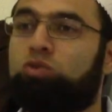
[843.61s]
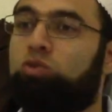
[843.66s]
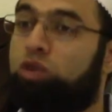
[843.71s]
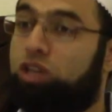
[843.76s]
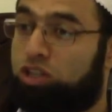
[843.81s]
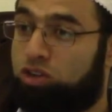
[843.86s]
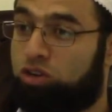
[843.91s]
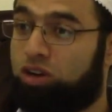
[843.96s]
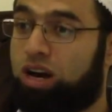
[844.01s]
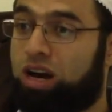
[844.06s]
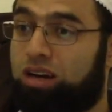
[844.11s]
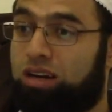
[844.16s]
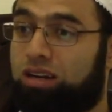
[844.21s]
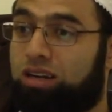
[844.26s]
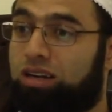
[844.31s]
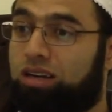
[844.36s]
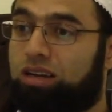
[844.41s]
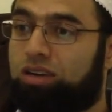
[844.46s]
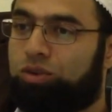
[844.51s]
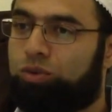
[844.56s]
We know
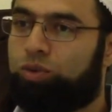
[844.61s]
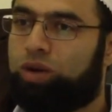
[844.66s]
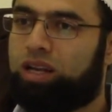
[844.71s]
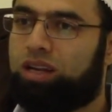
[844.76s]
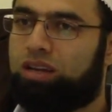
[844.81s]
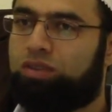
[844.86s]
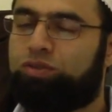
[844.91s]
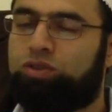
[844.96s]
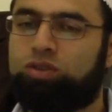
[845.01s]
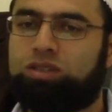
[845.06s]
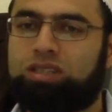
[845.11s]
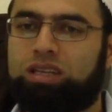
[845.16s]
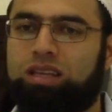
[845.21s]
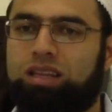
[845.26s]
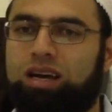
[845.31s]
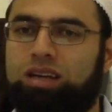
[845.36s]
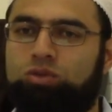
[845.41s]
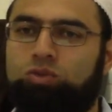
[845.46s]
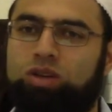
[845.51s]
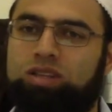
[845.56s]
how, well, if you say
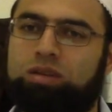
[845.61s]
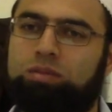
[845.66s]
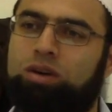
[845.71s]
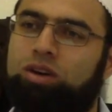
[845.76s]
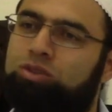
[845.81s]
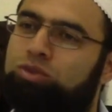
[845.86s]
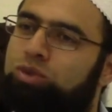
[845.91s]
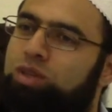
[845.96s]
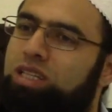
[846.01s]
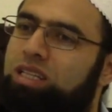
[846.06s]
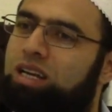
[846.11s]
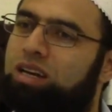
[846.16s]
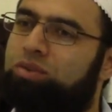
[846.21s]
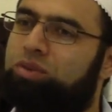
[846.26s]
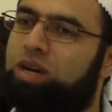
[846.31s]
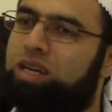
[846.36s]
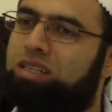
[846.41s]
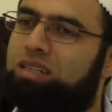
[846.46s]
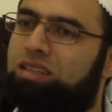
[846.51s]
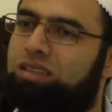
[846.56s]
that, what about reading and
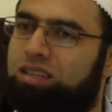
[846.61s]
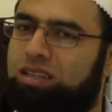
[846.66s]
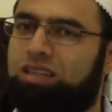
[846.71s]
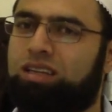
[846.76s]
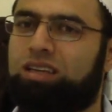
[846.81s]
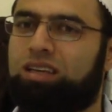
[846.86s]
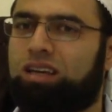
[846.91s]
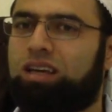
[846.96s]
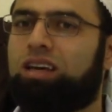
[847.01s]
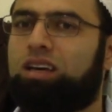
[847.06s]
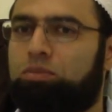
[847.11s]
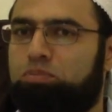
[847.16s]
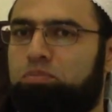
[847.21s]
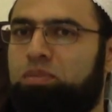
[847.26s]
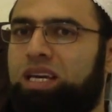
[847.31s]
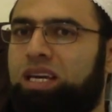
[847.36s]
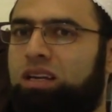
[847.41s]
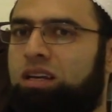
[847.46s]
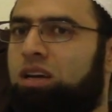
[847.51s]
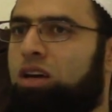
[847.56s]
writing? Did he
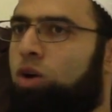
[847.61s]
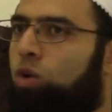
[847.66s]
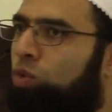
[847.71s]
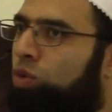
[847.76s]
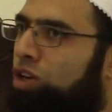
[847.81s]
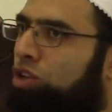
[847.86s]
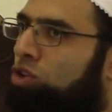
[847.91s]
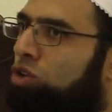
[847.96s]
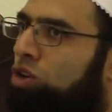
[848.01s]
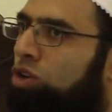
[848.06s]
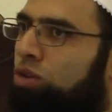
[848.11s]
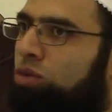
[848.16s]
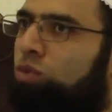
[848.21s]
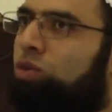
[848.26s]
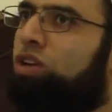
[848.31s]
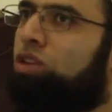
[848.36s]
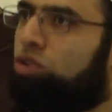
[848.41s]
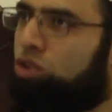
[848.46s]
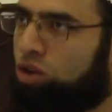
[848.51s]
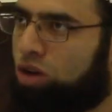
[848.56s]
mean we don't
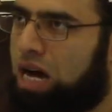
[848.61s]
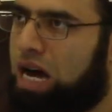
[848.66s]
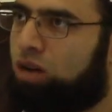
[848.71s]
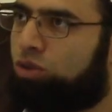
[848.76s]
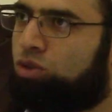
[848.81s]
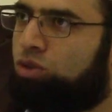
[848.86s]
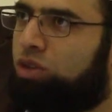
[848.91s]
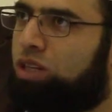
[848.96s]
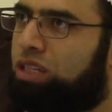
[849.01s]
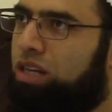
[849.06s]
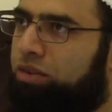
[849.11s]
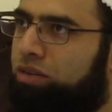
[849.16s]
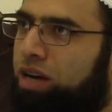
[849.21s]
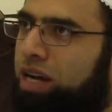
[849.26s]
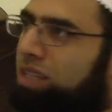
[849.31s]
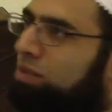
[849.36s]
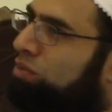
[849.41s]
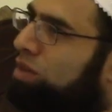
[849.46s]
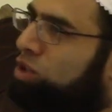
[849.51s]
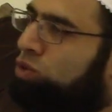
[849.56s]
we know how to read and
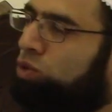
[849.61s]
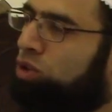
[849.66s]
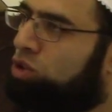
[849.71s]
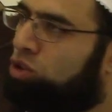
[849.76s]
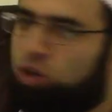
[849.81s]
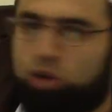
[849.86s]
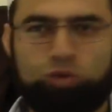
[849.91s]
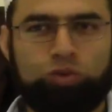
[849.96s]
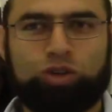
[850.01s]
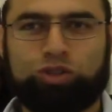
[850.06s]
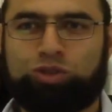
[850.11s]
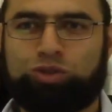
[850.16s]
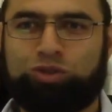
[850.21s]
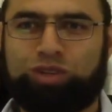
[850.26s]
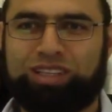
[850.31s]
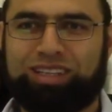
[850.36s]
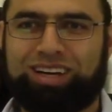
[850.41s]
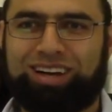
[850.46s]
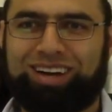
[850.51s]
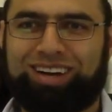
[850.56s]
write, but we don't want to
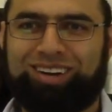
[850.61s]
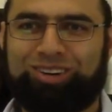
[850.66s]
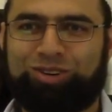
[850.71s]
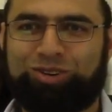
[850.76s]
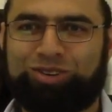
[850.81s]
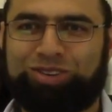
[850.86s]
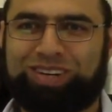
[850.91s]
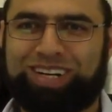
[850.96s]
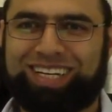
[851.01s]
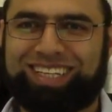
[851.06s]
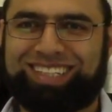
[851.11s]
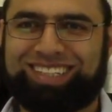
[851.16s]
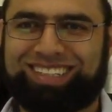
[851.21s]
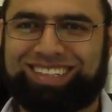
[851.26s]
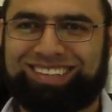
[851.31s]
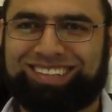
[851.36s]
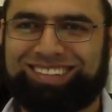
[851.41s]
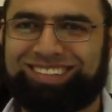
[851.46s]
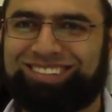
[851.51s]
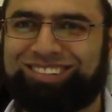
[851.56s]
read or write?
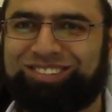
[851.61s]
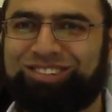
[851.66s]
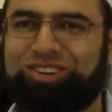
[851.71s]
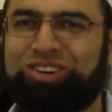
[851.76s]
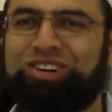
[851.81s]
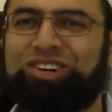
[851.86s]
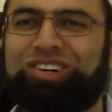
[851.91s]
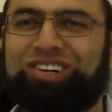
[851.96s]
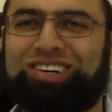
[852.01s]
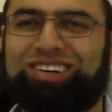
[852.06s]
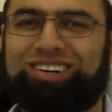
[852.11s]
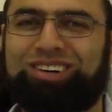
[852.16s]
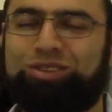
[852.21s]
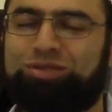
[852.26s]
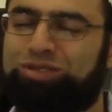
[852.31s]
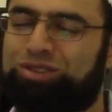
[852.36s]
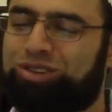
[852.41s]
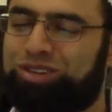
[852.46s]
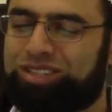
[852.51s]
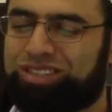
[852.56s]
No,
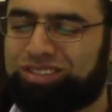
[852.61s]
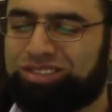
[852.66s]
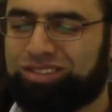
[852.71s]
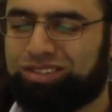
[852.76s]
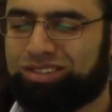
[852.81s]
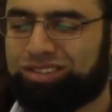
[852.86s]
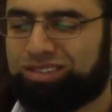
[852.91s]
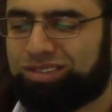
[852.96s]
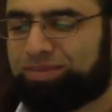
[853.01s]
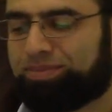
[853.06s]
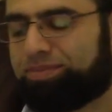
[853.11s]
of course no.